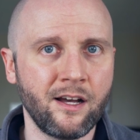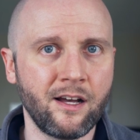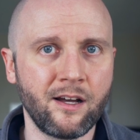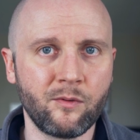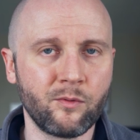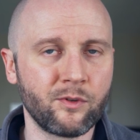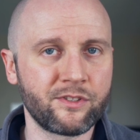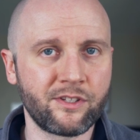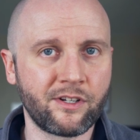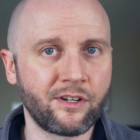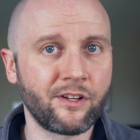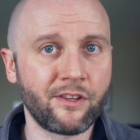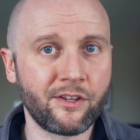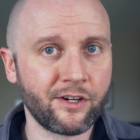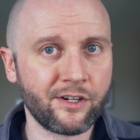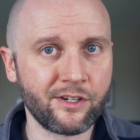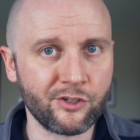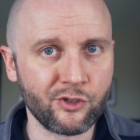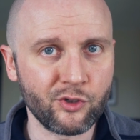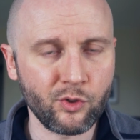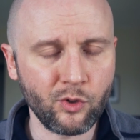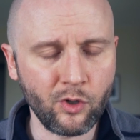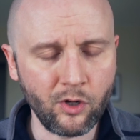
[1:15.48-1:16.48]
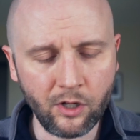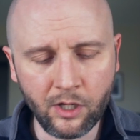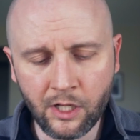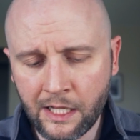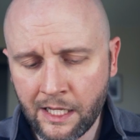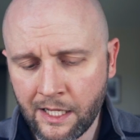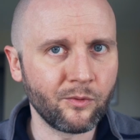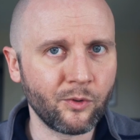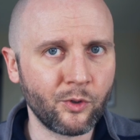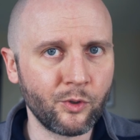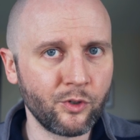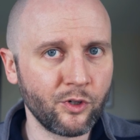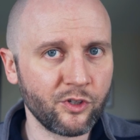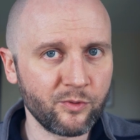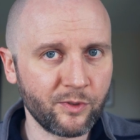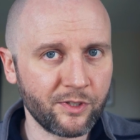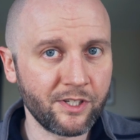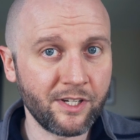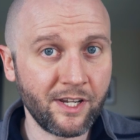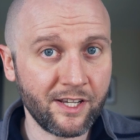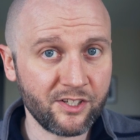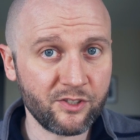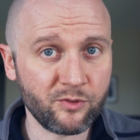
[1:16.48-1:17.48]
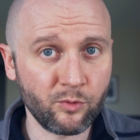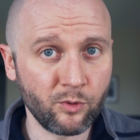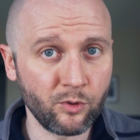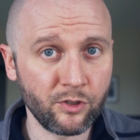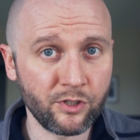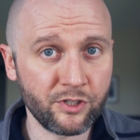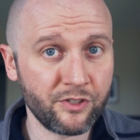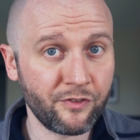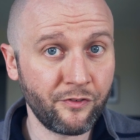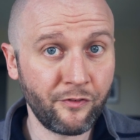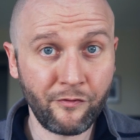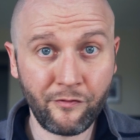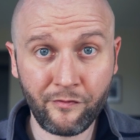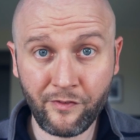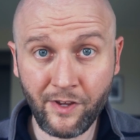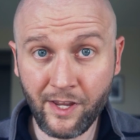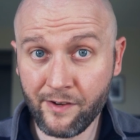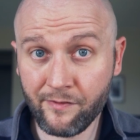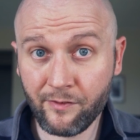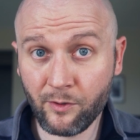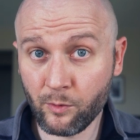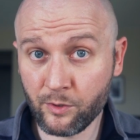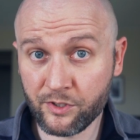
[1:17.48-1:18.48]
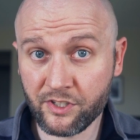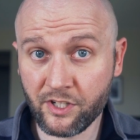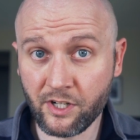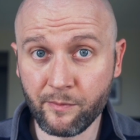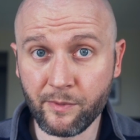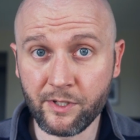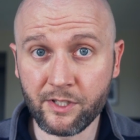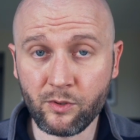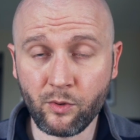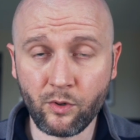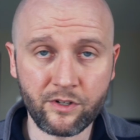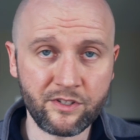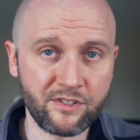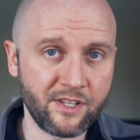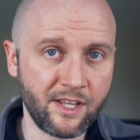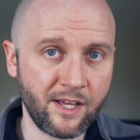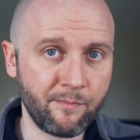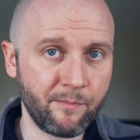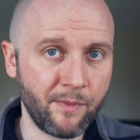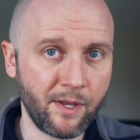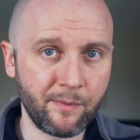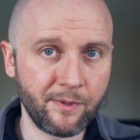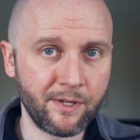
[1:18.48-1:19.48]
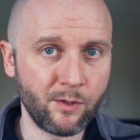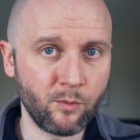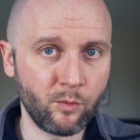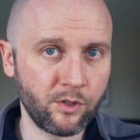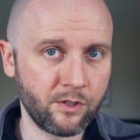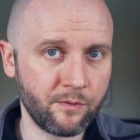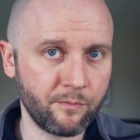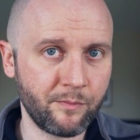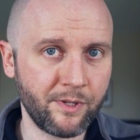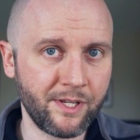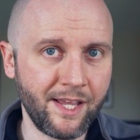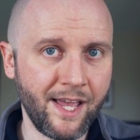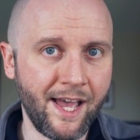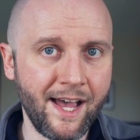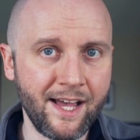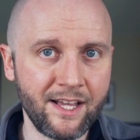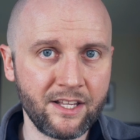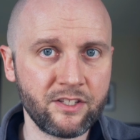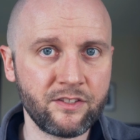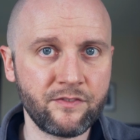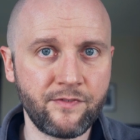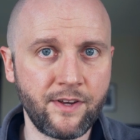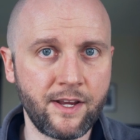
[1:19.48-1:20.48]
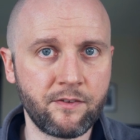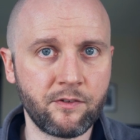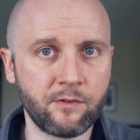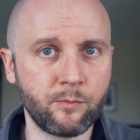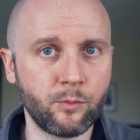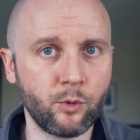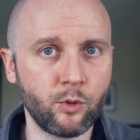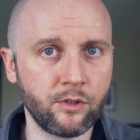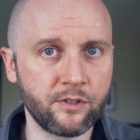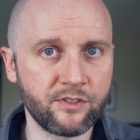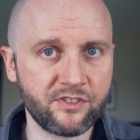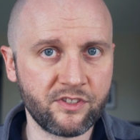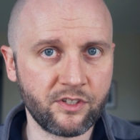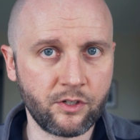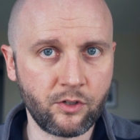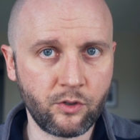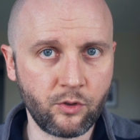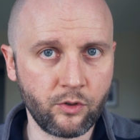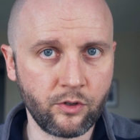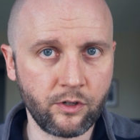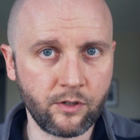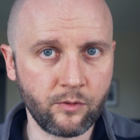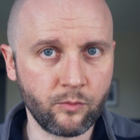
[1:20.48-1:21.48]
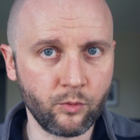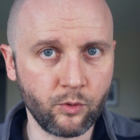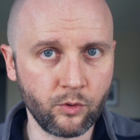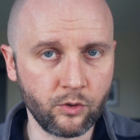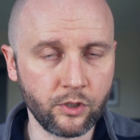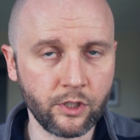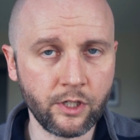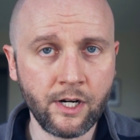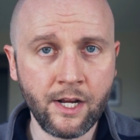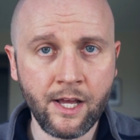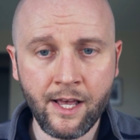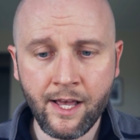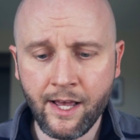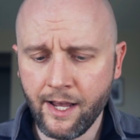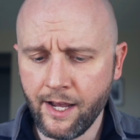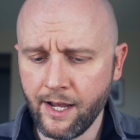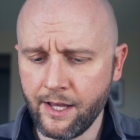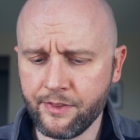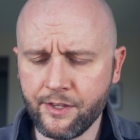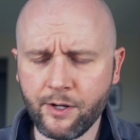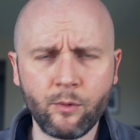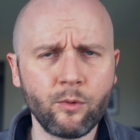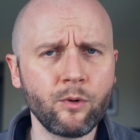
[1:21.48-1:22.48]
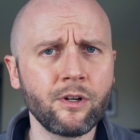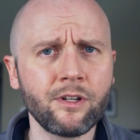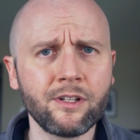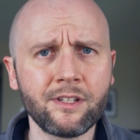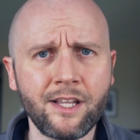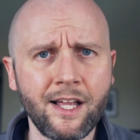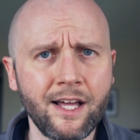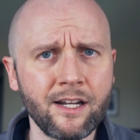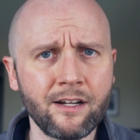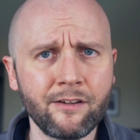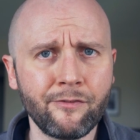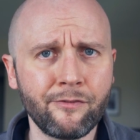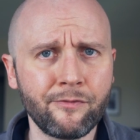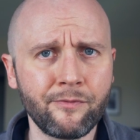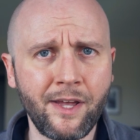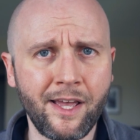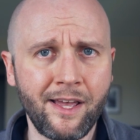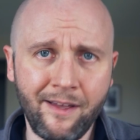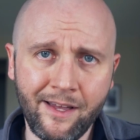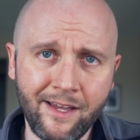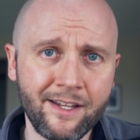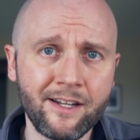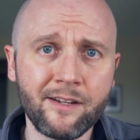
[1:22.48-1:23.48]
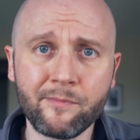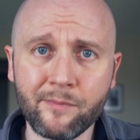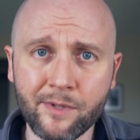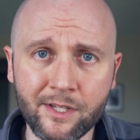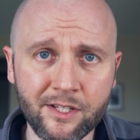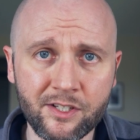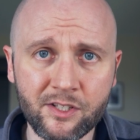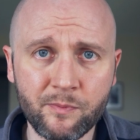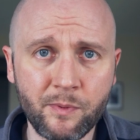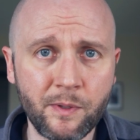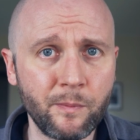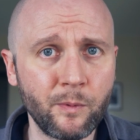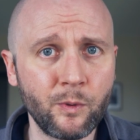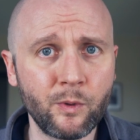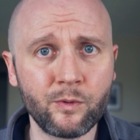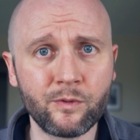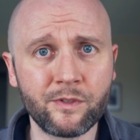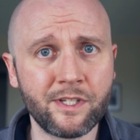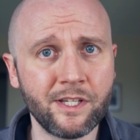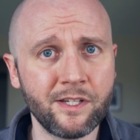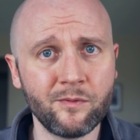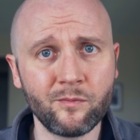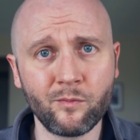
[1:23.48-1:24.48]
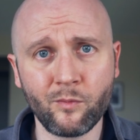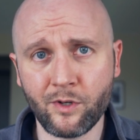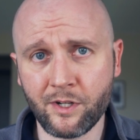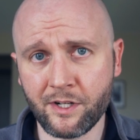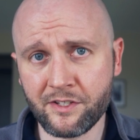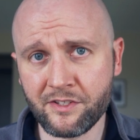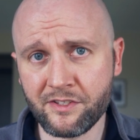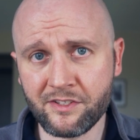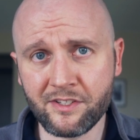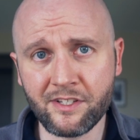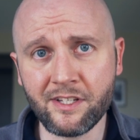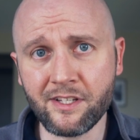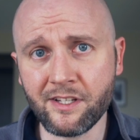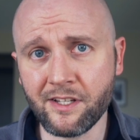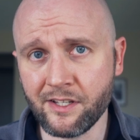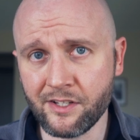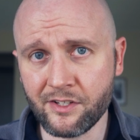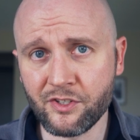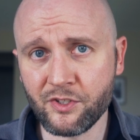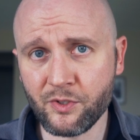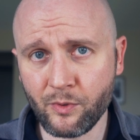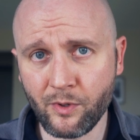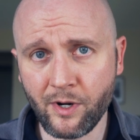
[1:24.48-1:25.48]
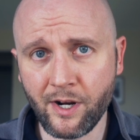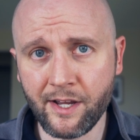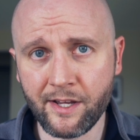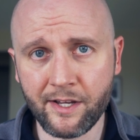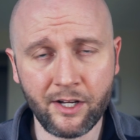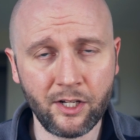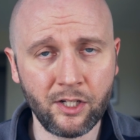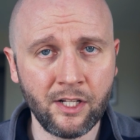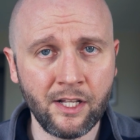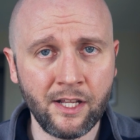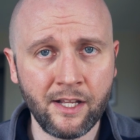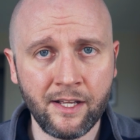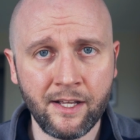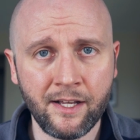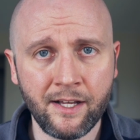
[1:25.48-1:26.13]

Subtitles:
was under their control, who knows what the next ruler's favor was going to be towards them. Maybe he wouldn't be as favorable as the current ruler. And there were a lot of enemies, people who didn't want to see Israel